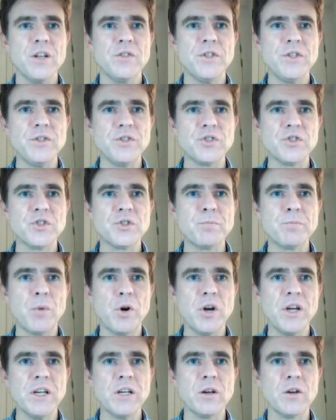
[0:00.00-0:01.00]
these
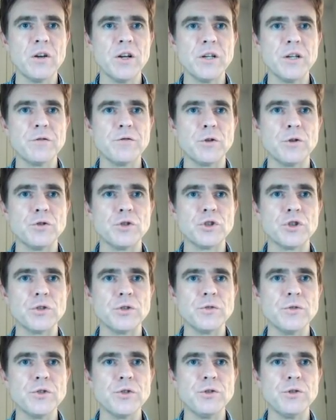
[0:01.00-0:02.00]
spike-like
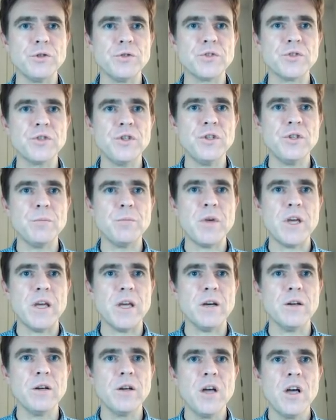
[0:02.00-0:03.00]
functions. You can see them
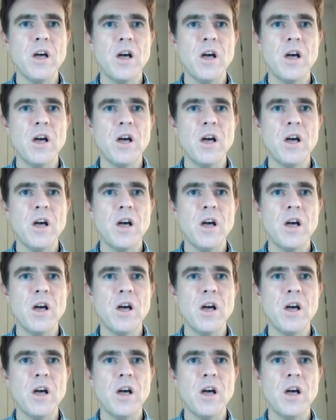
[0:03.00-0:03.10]
here.